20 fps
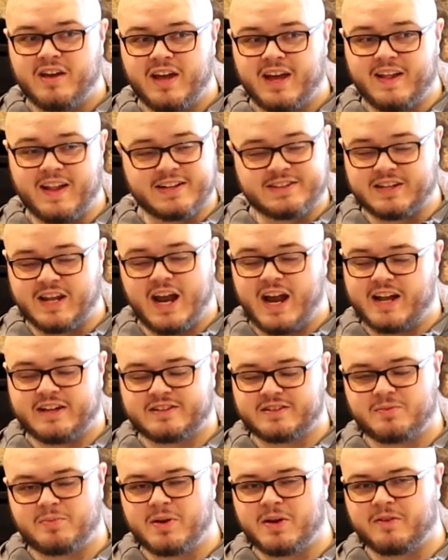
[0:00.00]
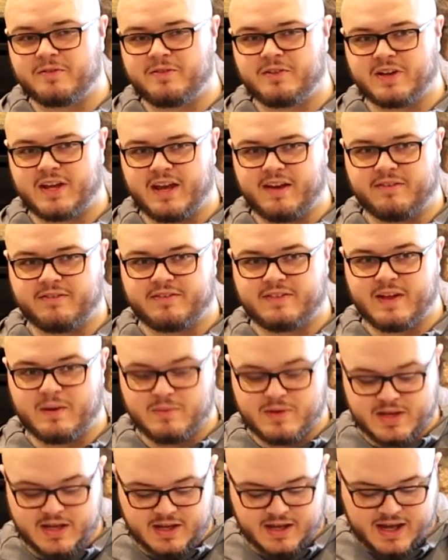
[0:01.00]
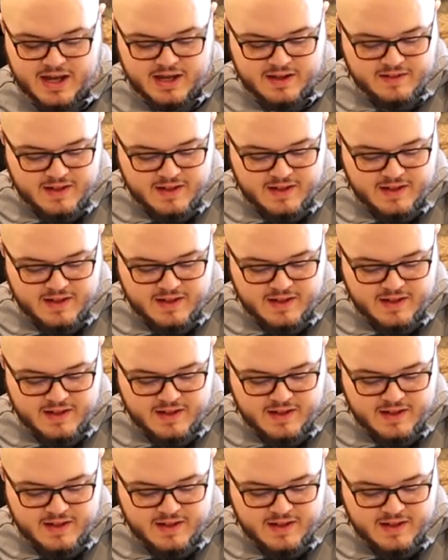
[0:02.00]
And that's a beautiful gift that we can get.